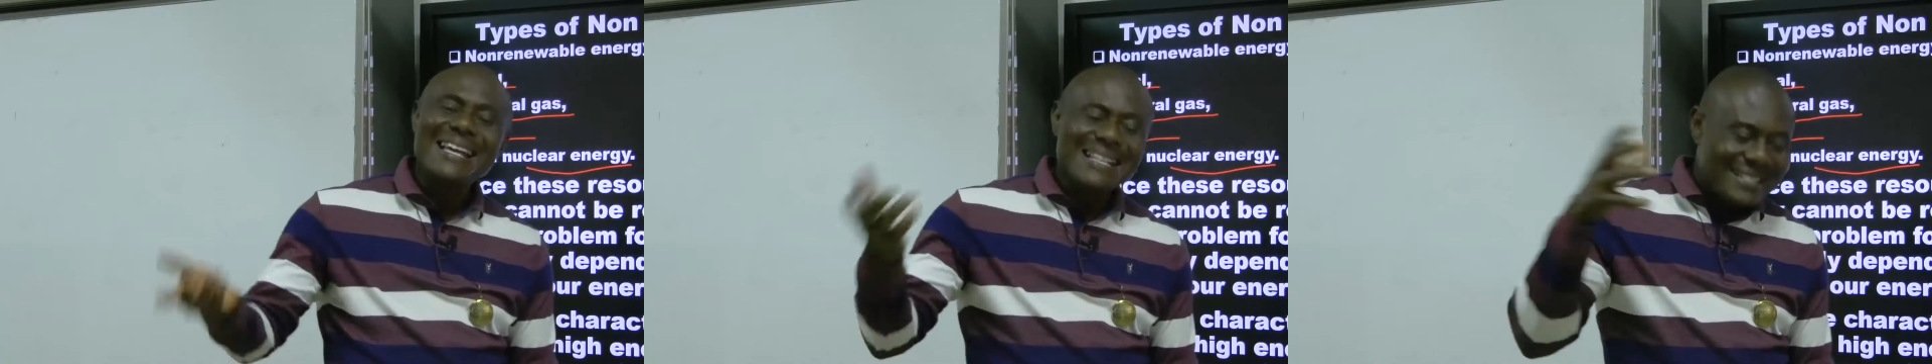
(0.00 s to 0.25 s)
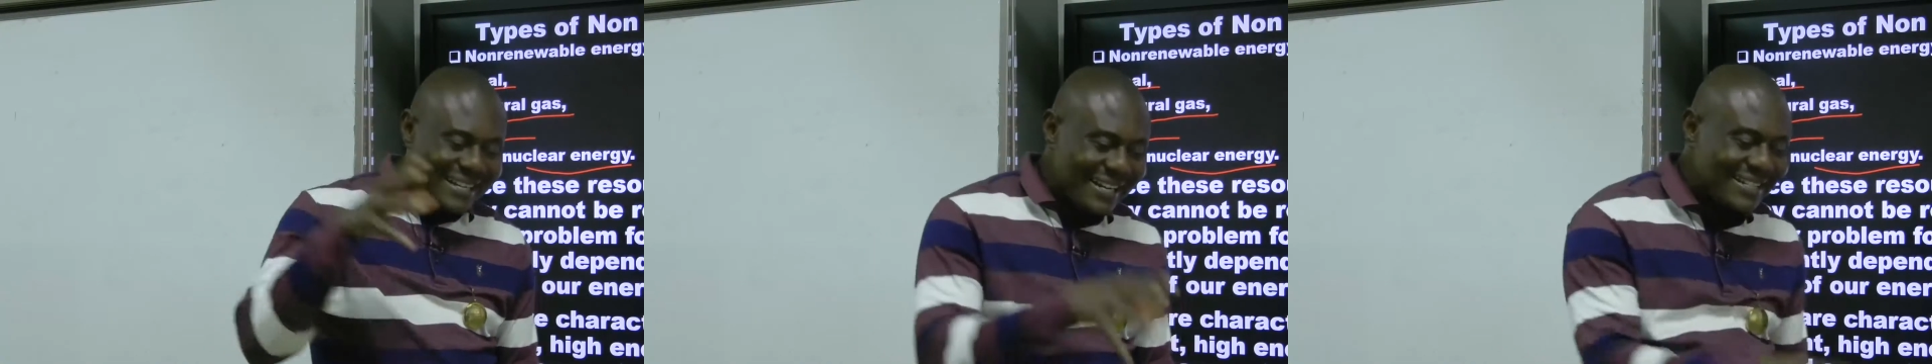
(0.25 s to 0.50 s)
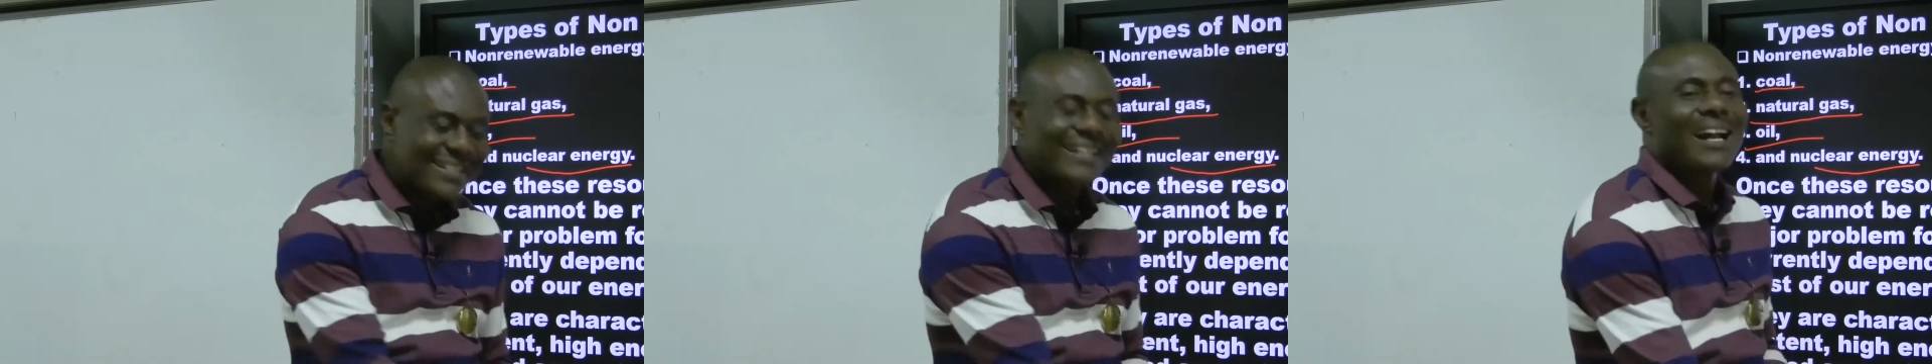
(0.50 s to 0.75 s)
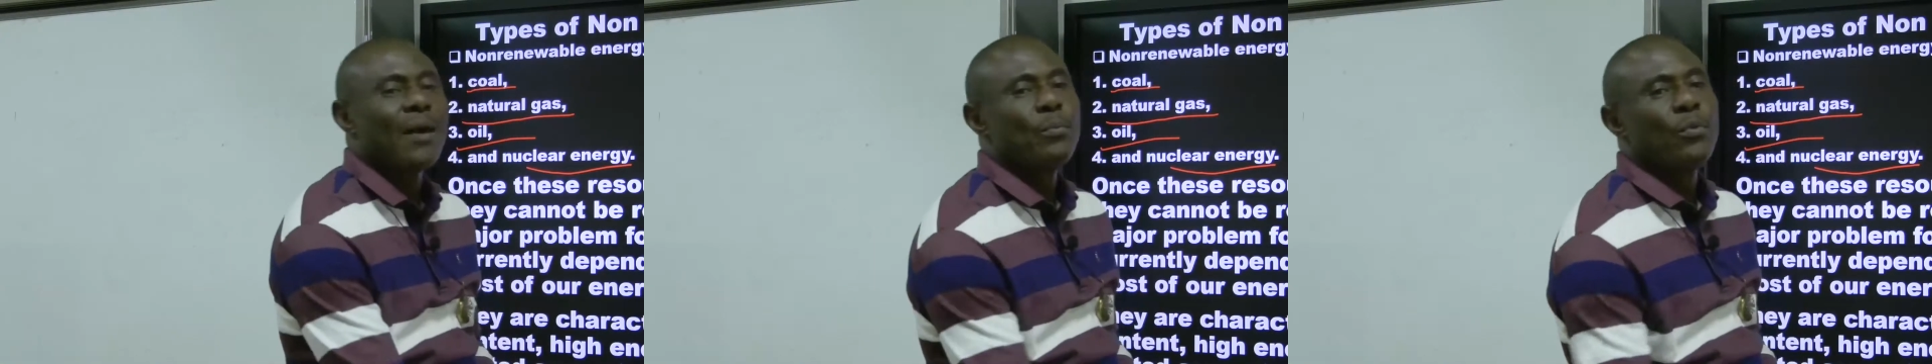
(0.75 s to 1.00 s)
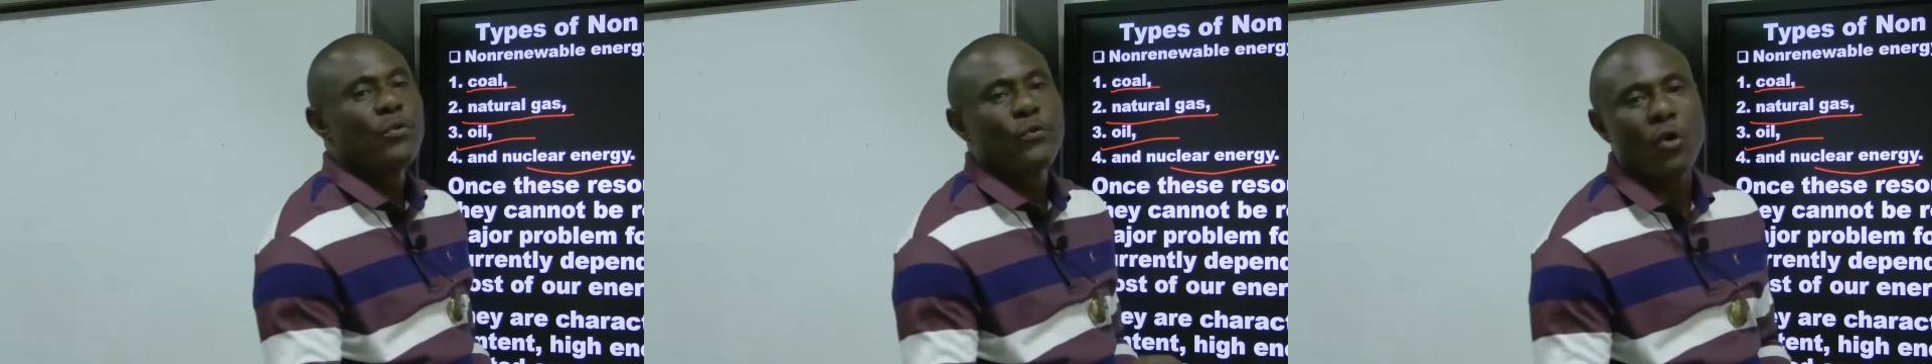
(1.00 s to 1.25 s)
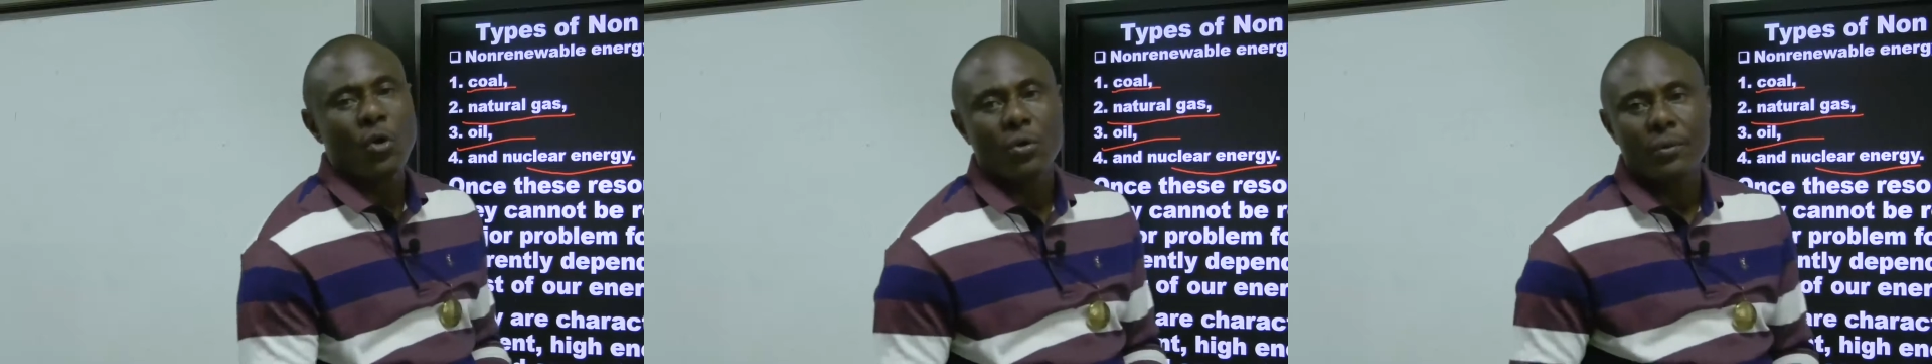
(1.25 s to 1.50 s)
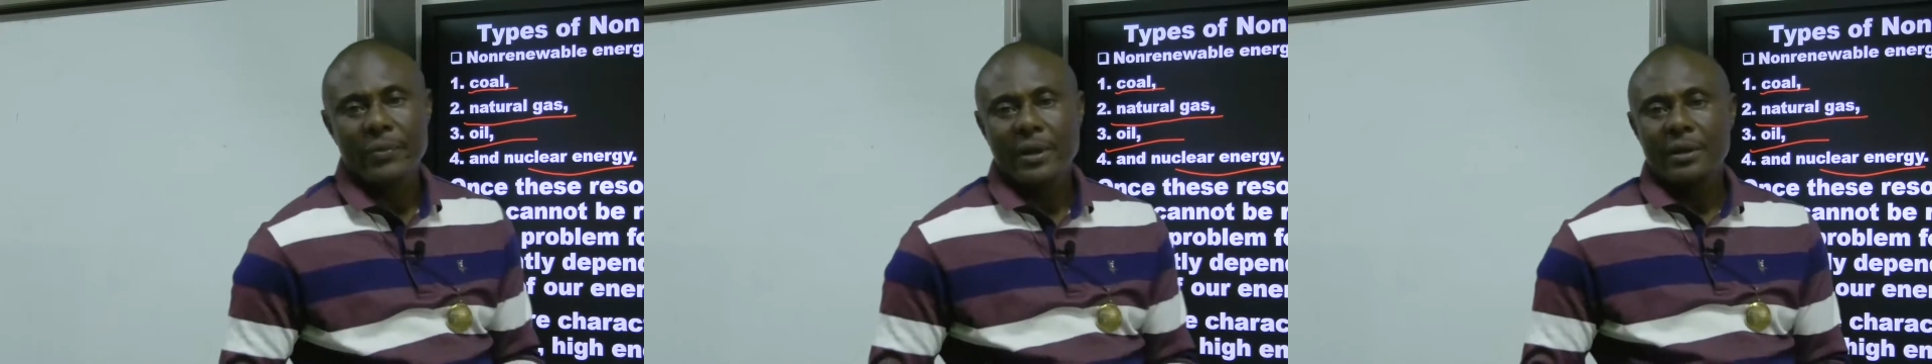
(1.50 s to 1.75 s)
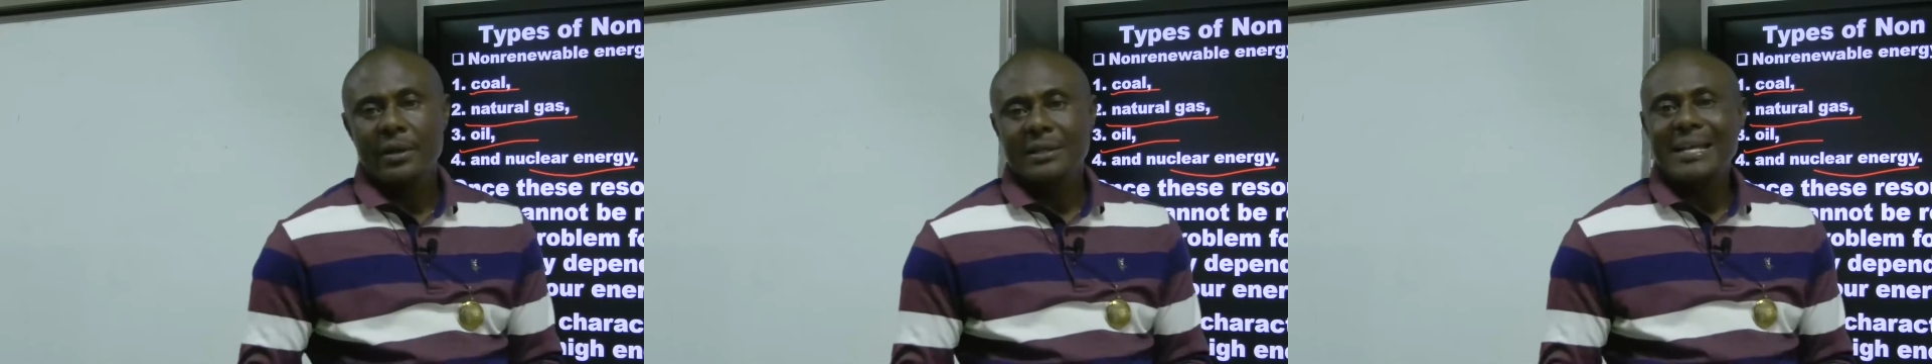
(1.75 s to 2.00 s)
easily scrambled for.
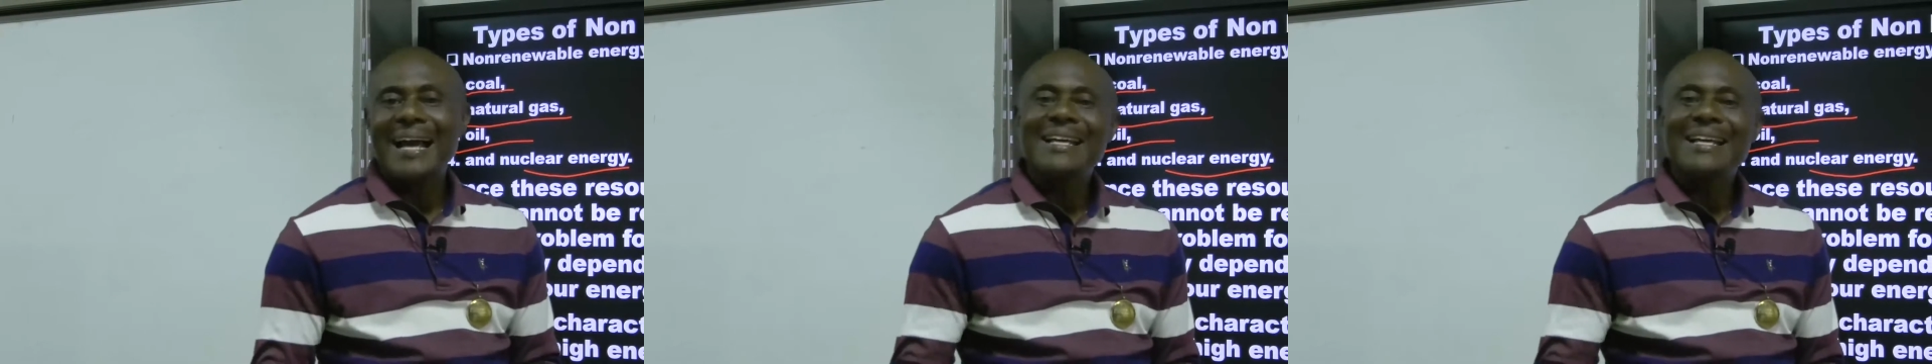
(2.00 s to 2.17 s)
They are